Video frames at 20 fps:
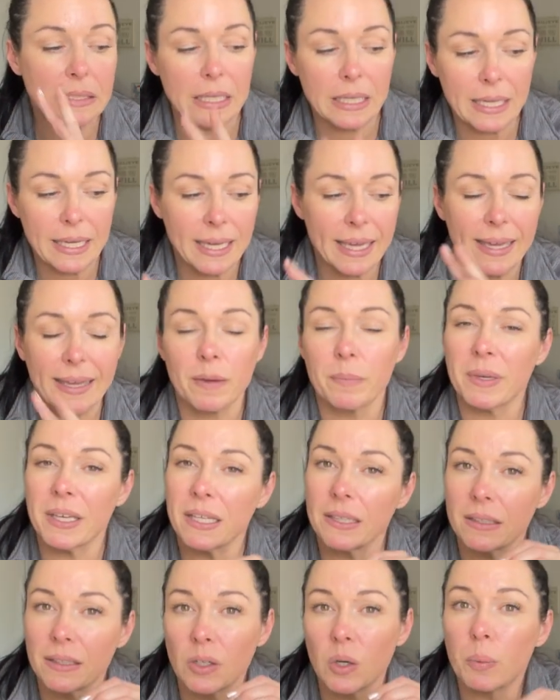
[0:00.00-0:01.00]
it can be
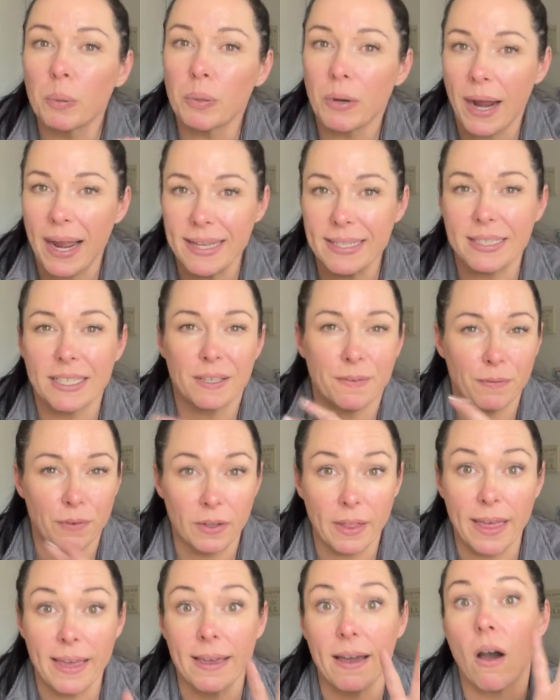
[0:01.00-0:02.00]
a little pricey for
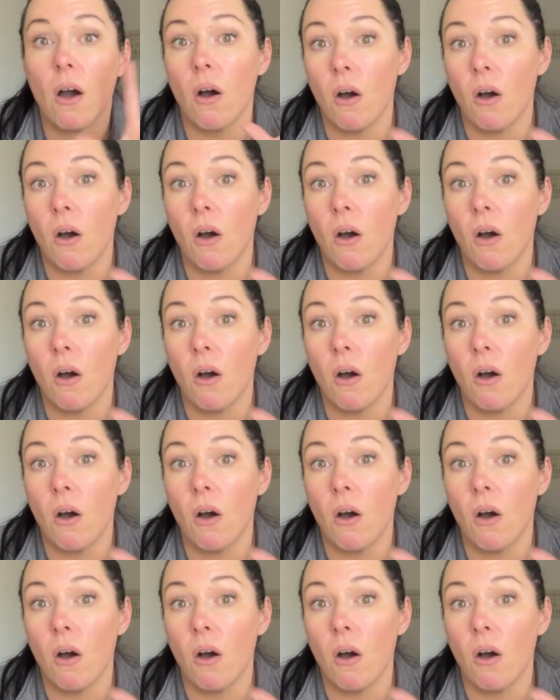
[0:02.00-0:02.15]
like